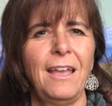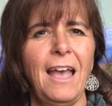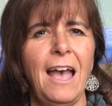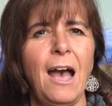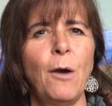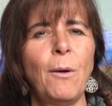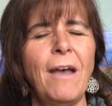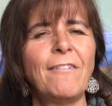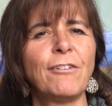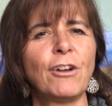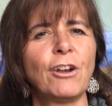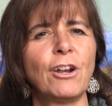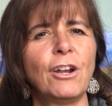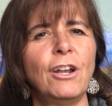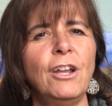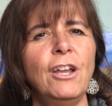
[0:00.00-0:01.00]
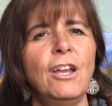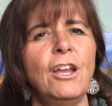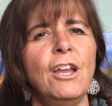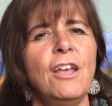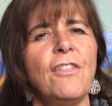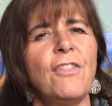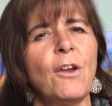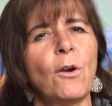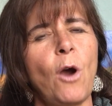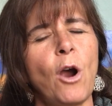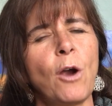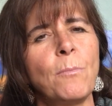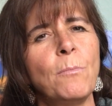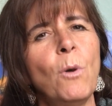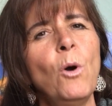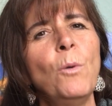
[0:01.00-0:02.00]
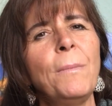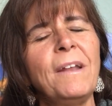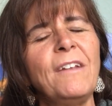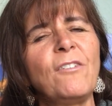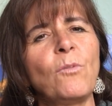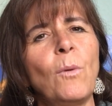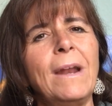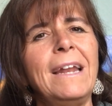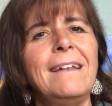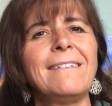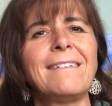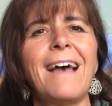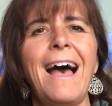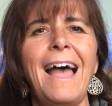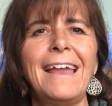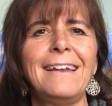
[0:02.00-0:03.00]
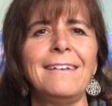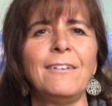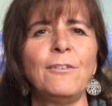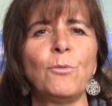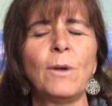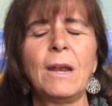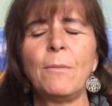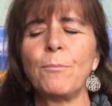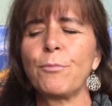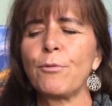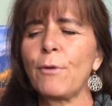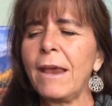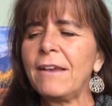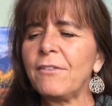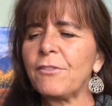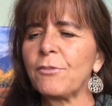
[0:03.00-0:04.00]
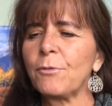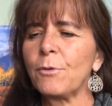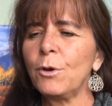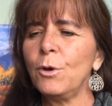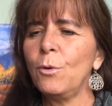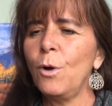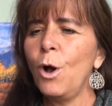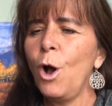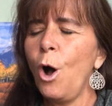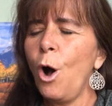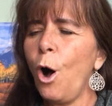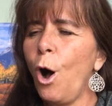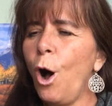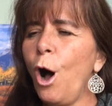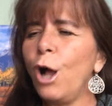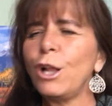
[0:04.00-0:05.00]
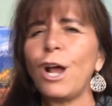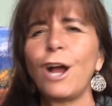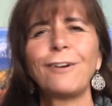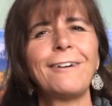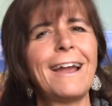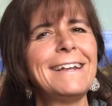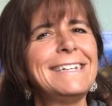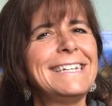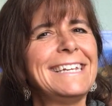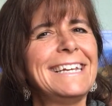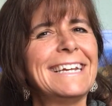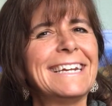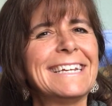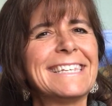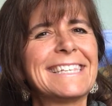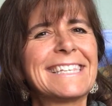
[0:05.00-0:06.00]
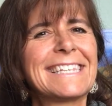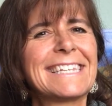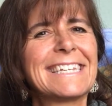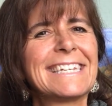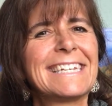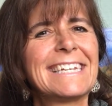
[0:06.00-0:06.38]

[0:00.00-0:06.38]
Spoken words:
However, there are moments when it's heightened, when it breaks through all our ideas